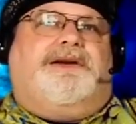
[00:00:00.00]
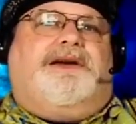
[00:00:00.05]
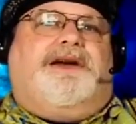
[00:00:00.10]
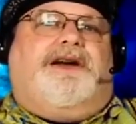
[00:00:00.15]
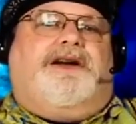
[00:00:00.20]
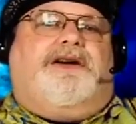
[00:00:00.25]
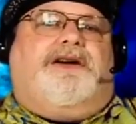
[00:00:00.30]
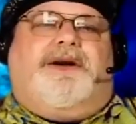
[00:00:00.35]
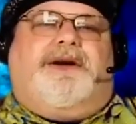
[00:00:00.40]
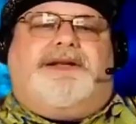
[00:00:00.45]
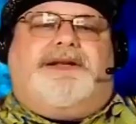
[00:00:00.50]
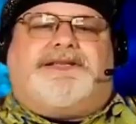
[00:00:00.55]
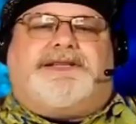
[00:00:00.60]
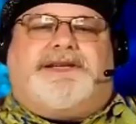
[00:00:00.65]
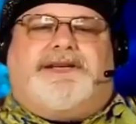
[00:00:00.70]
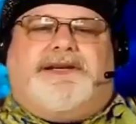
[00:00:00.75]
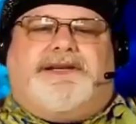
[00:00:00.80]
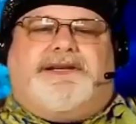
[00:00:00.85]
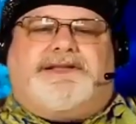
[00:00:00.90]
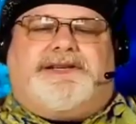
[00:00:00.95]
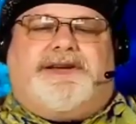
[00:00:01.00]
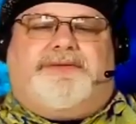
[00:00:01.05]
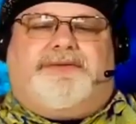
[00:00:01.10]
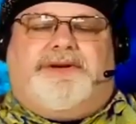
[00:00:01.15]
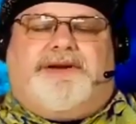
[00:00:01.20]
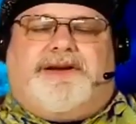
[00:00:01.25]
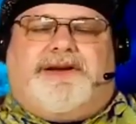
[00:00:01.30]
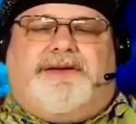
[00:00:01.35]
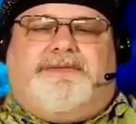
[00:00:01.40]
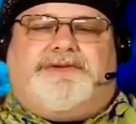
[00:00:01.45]
a great skill set
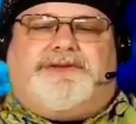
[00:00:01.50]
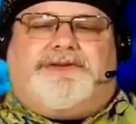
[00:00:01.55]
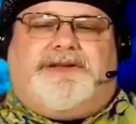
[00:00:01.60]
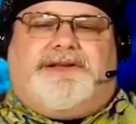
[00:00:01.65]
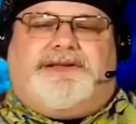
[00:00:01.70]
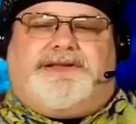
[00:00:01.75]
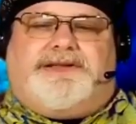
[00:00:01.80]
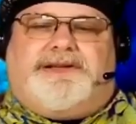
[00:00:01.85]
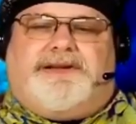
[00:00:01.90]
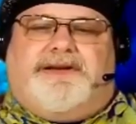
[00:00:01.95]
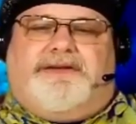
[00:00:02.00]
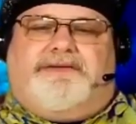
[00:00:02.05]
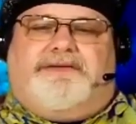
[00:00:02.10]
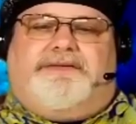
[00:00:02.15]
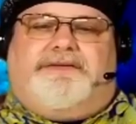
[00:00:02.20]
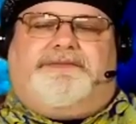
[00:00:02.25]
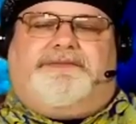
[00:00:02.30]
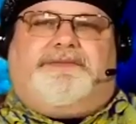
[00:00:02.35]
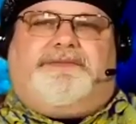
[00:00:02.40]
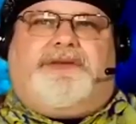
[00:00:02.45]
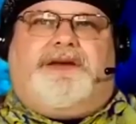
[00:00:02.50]
when it comes to this stuff.